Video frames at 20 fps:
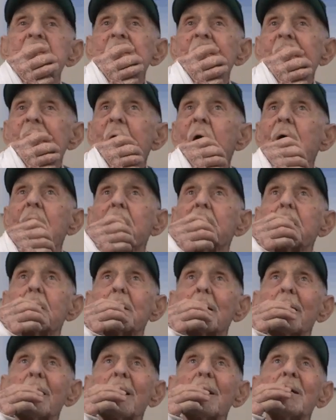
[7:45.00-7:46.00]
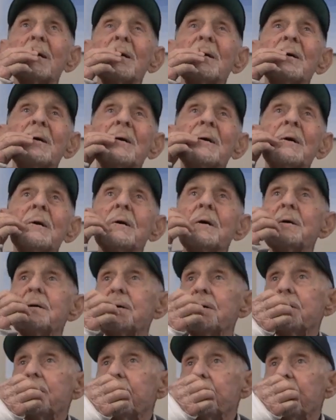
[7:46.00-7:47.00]
and uh,
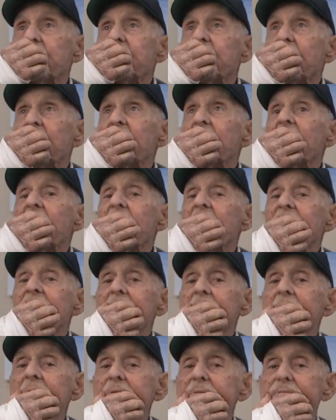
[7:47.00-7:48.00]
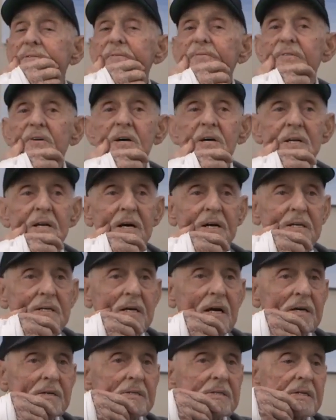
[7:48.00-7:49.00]
oh, it was fun.
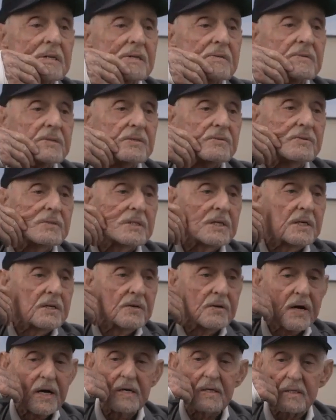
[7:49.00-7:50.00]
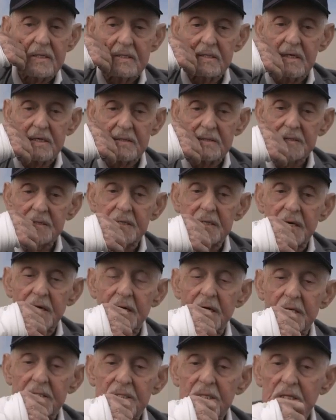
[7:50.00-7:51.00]
I, I, think it was really great to learn
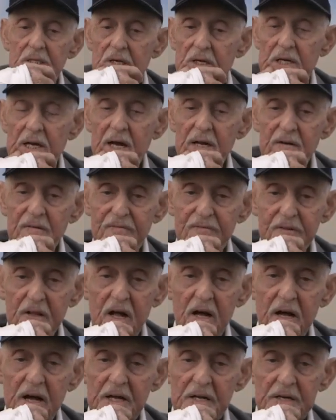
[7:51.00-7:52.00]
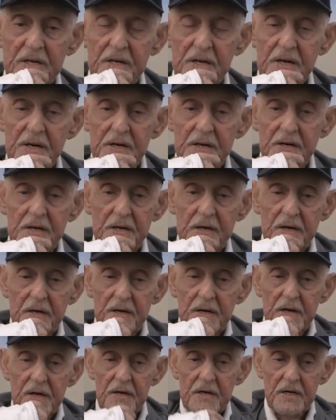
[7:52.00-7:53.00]
to learn how to fly, and,
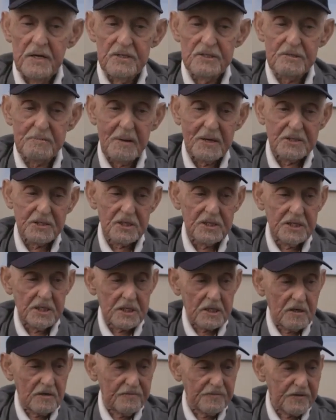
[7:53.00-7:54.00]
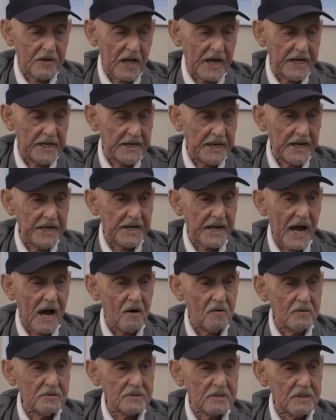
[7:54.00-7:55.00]
uh, especially you know flying eight
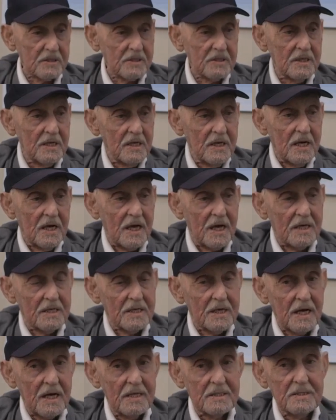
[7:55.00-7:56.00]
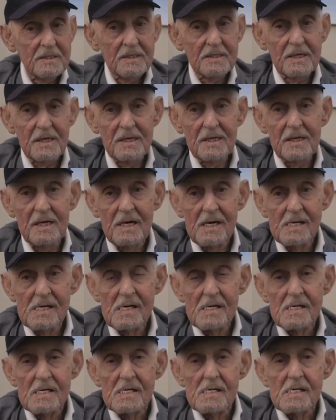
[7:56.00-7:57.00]
hours and and and uh,
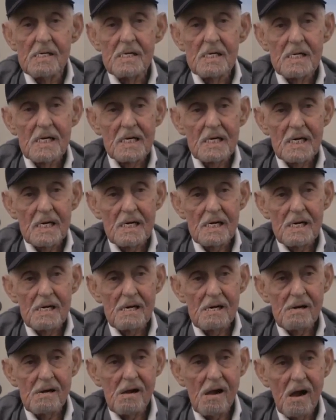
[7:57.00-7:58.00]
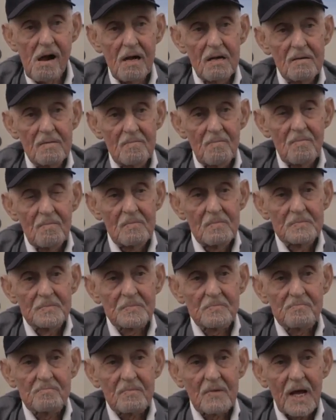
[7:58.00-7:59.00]
uh,
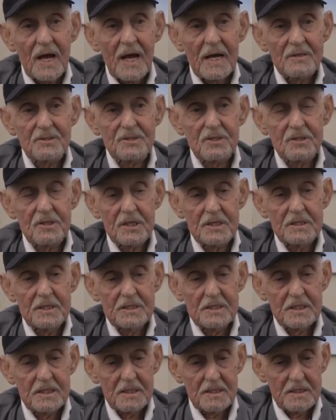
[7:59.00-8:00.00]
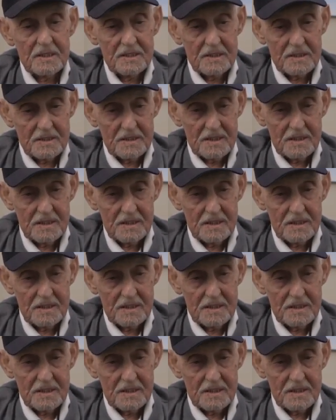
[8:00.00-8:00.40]
actually uh,